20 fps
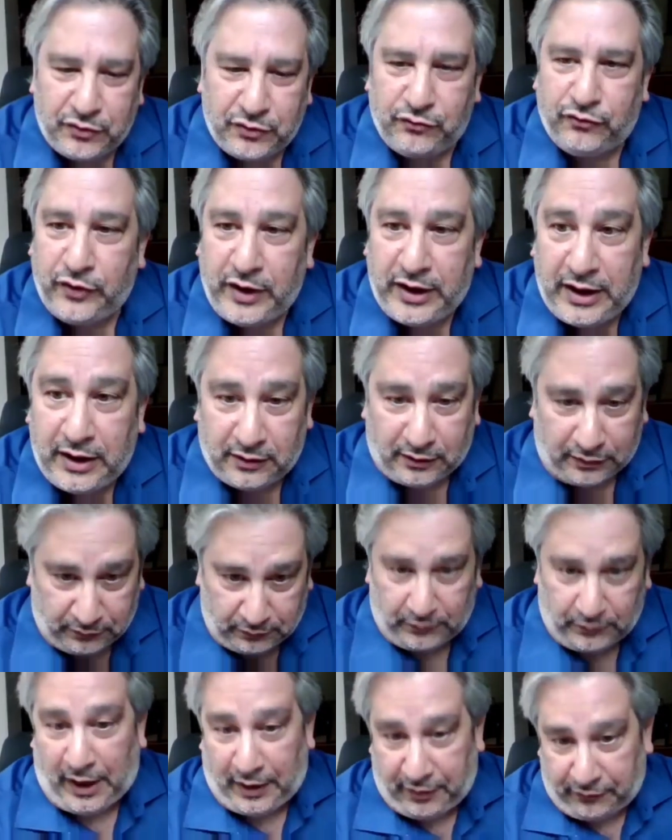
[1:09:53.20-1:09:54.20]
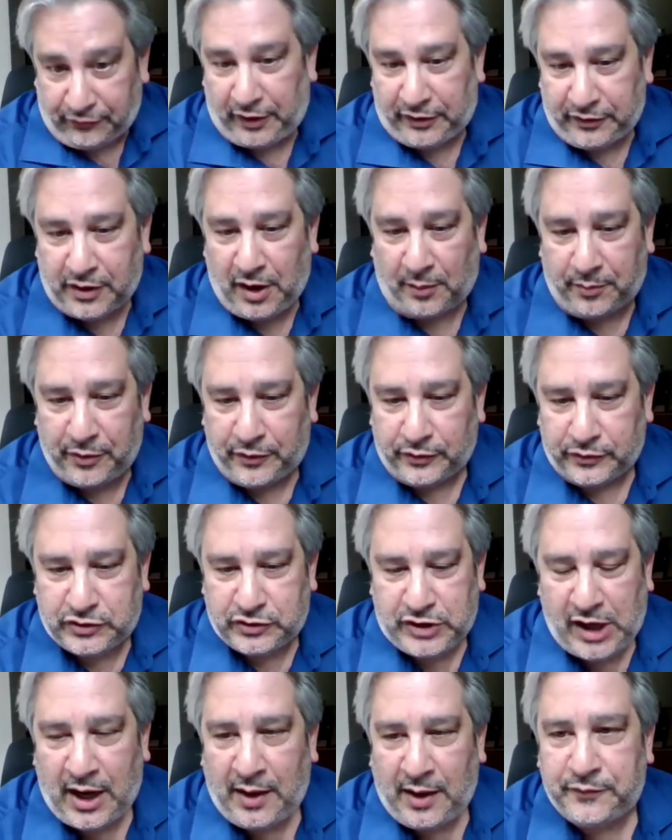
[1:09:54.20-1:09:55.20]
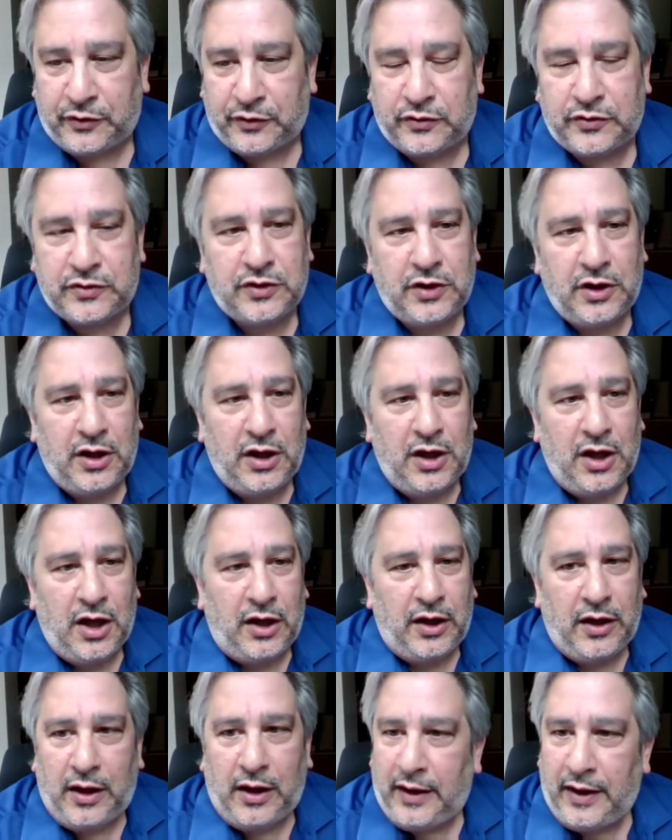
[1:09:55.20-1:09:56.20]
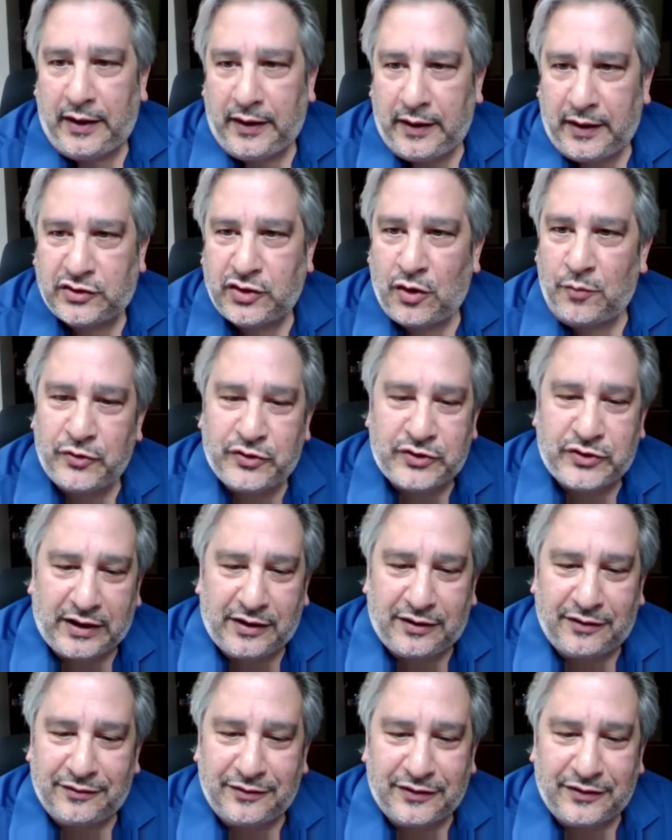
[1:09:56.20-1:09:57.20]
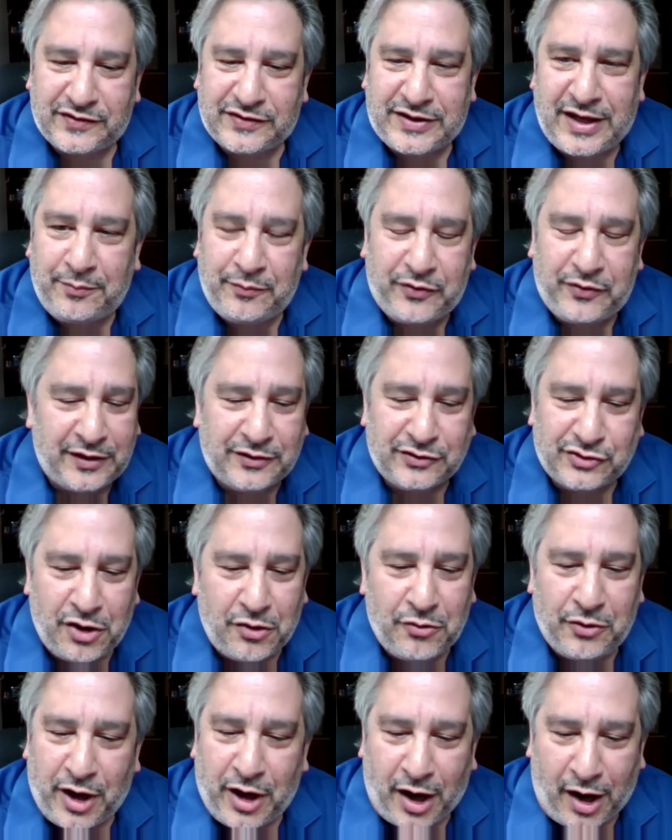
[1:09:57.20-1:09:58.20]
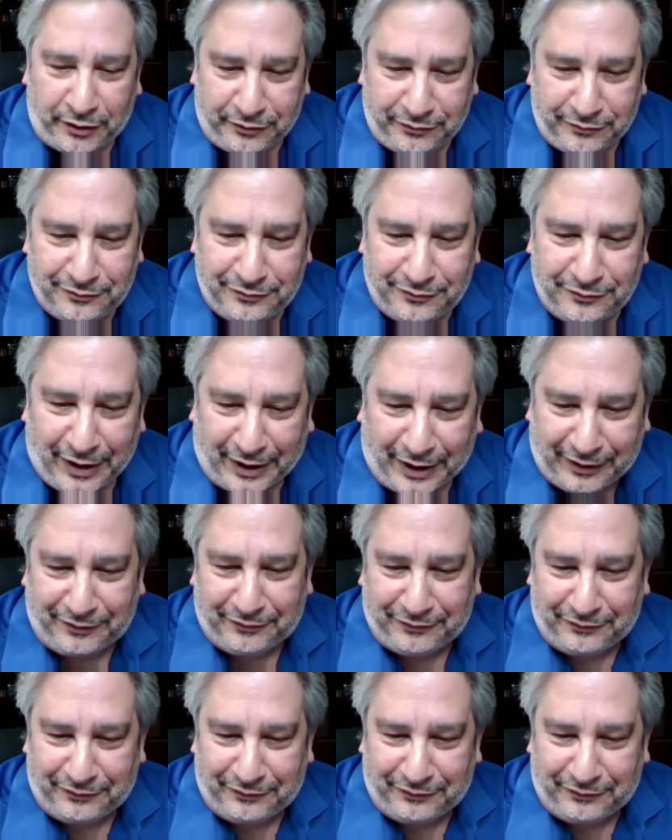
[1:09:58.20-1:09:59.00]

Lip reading: you read, I read a couple of those chapters, it's almost like the same thing's going on. Like